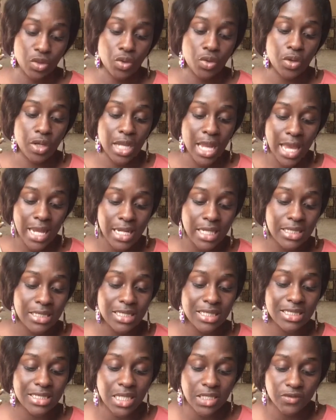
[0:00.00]
creating
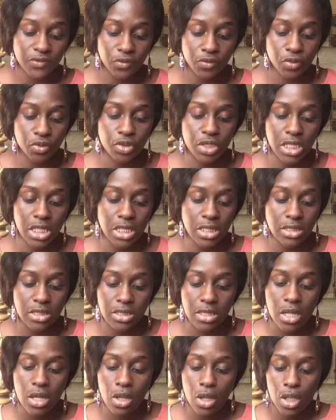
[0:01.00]
successful routines.